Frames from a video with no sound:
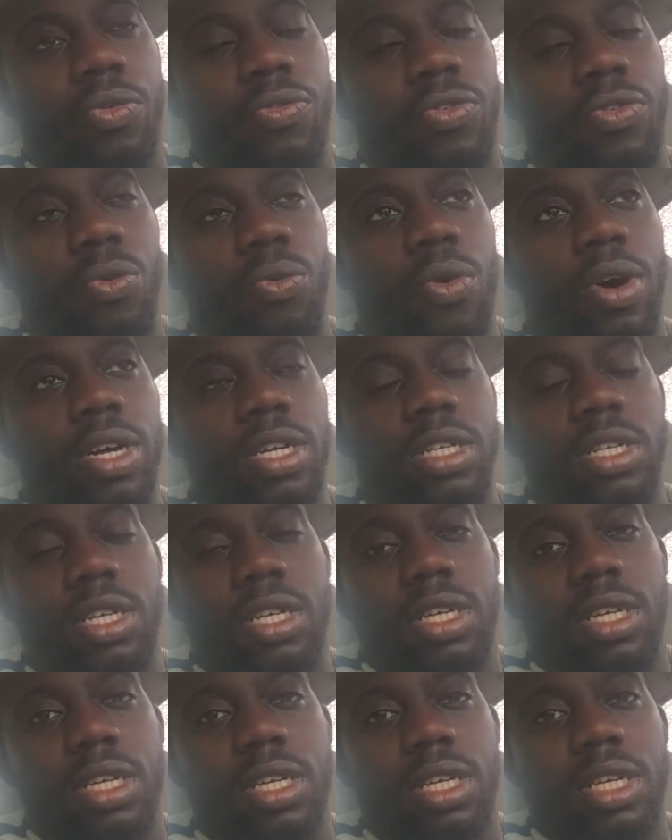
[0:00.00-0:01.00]
For one,
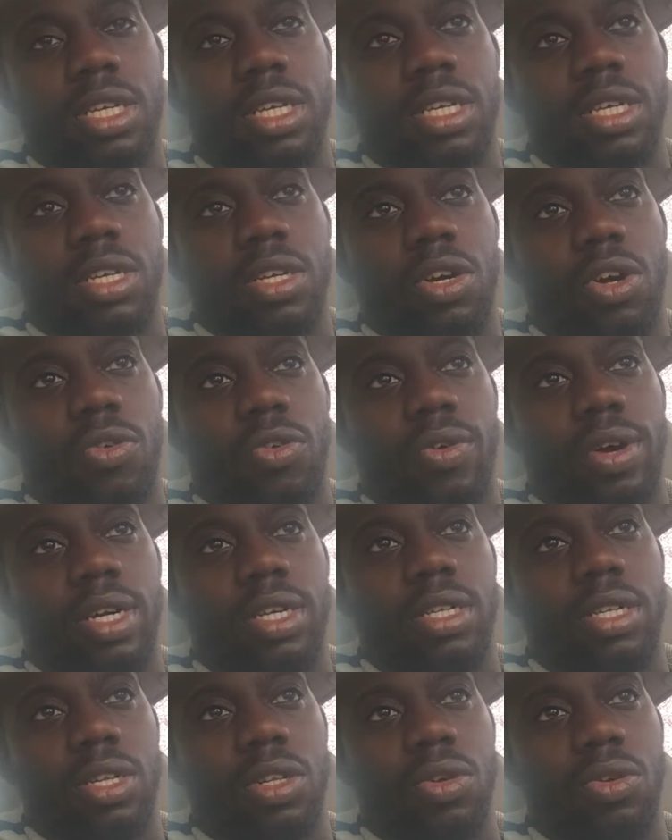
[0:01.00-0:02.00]
all
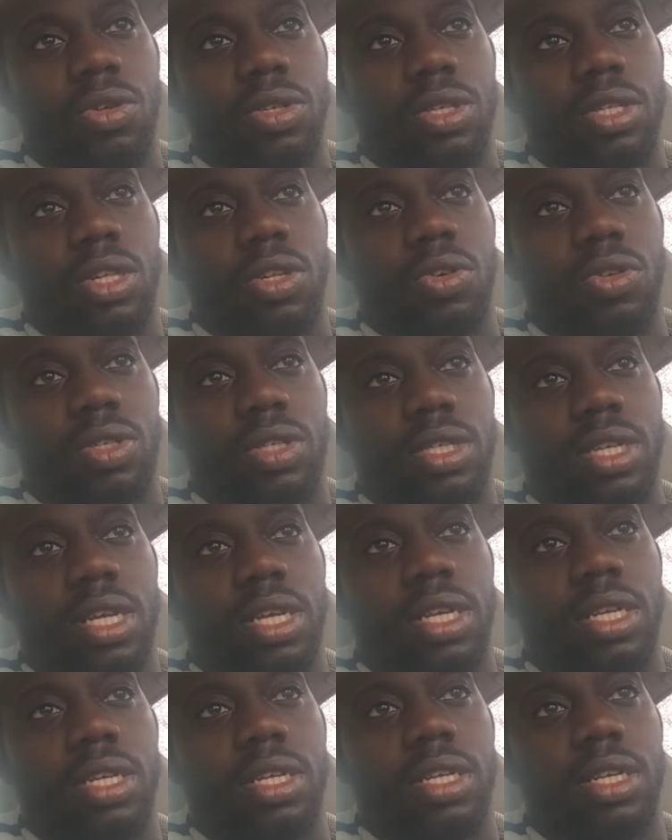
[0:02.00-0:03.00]
right, the Lord said